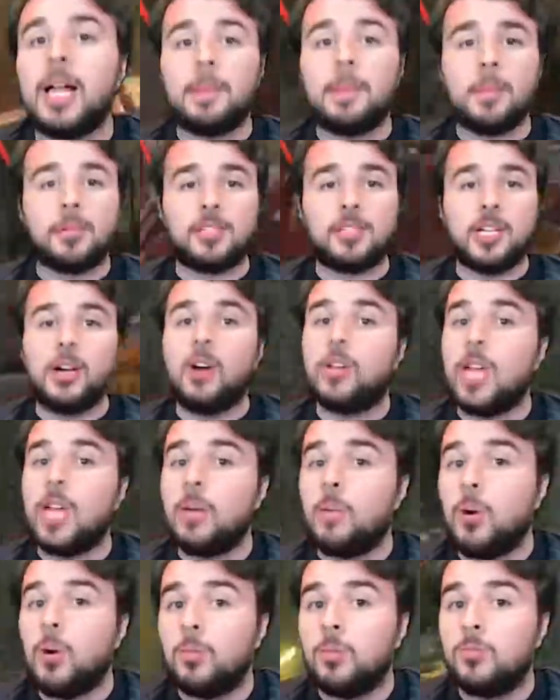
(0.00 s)
people say, okay,
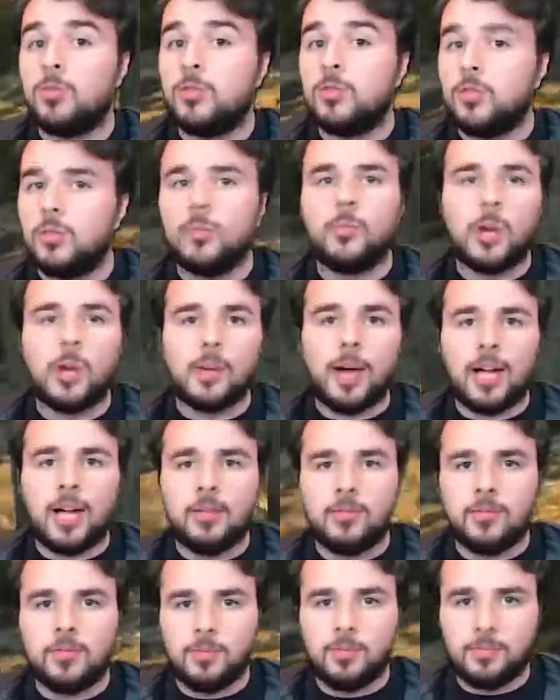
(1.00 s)
well, what
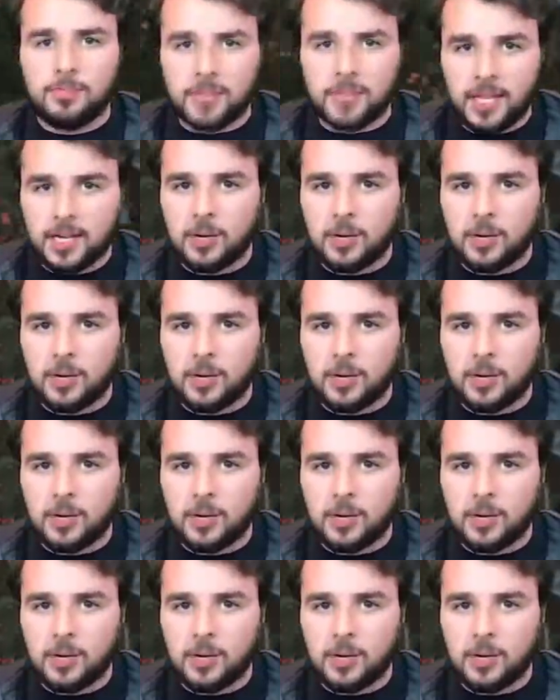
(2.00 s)
about playing